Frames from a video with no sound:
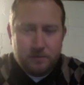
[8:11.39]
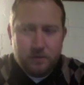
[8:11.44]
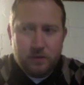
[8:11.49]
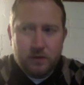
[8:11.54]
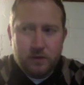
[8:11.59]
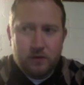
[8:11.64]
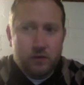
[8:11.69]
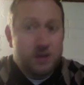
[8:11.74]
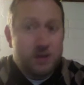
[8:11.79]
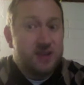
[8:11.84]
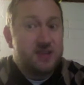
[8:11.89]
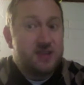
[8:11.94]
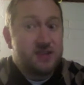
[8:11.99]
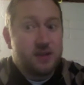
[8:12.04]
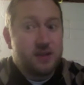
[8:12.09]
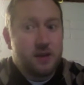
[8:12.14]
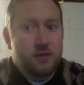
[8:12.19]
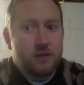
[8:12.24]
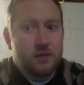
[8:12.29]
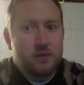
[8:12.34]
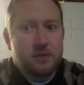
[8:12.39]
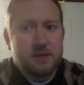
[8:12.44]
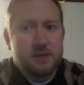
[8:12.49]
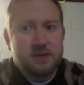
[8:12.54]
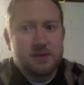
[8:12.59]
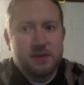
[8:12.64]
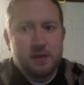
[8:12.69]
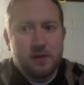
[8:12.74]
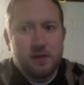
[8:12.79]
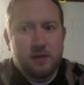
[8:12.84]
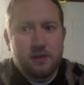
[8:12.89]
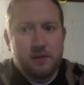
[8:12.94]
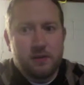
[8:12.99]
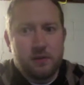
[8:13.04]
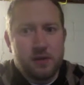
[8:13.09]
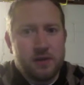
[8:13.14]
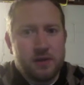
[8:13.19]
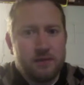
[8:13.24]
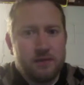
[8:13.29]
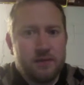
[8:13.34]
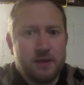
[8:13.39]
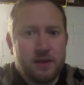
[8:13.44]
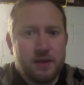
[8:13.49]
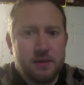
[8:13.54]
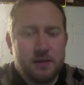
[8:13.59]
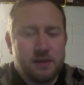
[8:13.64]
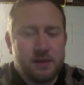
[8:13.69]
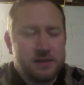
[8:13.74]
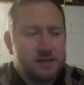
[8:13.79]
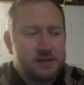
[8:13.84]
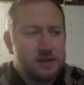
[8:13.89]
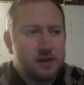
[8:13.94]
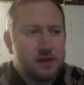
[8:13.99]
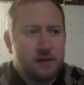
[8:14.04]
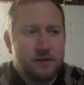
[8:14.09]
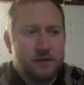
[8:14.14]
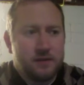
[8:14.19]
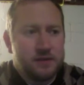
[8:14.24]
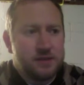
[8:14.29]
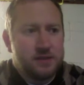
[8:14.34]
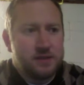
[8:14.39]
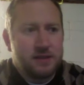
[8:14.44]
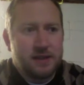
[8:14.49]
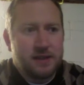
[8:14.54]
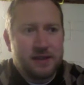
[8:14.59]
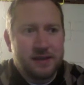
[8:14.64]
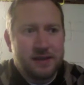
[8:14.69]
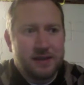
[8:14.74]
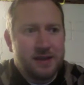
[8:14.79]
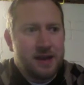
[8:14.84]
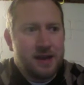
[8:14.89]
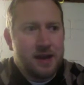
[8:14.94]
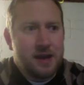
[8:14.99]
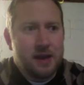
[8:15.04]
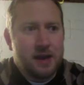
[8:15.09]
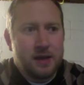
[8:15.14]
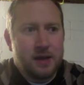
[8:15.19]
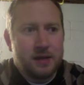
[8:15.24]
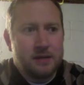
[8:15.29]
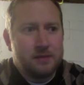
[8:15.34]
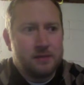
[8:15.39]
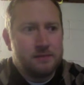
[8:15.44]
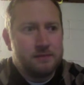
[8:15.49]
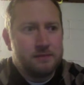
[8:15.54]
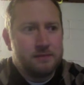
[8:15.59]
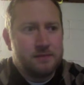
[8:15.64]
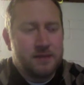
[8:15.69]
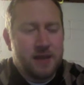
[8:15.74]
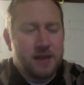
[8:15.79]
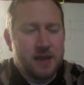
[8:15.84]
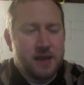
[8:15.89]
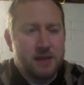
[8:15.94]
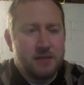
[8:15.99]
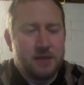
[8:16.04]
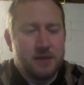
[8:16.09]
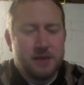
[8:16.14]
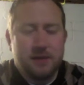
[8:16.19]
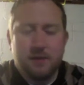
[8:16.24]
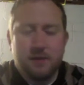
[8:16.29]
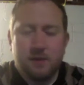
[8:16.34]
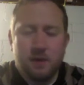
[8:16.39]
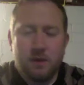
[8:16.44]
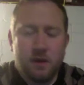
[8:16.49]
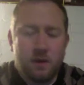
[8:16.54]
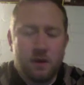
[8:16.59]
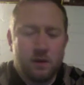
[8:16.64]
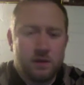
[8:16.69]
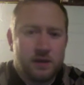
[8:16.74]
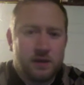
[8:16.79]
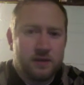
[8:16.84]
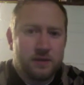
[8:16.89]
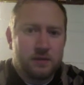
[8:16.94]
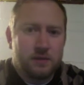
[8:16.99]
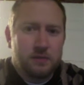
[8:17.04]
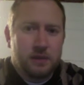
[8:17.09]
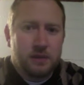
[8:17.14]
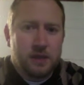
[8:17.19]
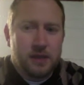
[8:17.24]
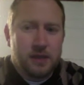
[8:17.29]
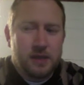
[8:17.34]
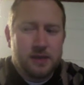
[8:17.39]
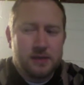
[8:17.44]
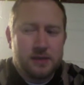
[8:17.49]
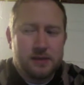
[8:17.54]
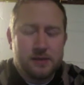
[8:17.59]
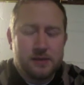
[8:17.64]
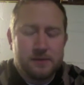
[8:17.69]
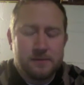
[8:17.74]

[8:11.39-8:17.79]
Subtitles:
of rediscovering myself and reinventing myself and just letting God take me to a whole different place.